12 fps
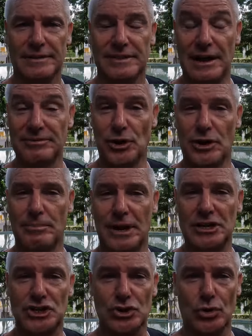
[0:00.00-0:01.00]
they've got to
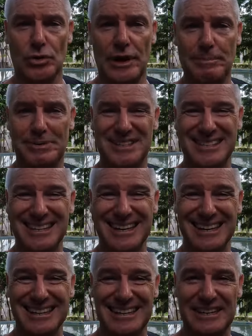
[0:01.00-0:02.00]
make sure that,
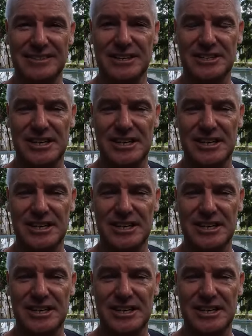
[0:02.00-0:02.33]
particularly in the